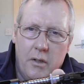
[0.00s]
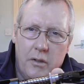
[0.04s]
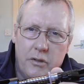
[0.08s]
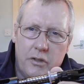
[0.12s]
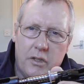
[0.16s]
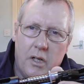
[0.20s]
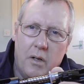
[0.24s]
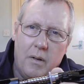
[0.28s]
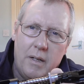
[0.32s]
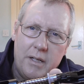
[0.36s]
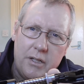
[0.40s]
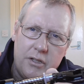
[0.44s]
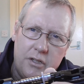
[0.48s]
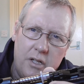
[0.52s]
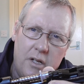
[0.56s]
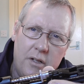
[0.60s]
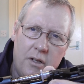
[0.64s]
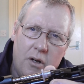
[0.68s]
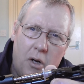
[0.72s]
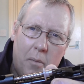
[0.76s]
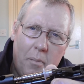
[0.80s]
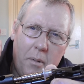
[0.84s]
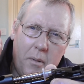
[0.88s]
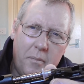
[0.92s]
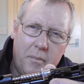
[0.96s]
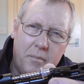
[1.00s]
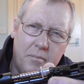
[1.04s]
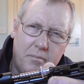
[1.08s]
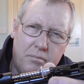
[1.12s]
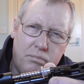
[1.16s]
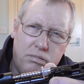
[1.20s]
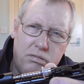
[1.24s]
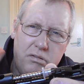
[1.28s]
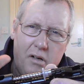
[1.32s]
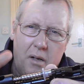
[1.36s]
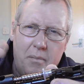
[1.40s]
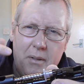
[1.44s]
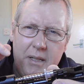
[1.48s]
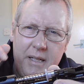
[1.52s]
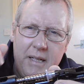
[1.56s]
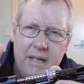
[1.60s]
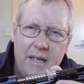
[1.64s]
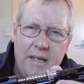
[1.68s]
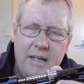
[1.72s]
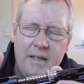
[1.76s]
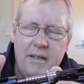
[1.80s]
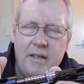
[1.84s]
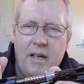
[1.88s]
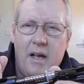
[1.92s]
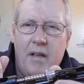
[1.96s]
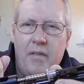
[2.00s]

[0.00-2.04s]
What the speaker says: So I'd turn the hop up probably in,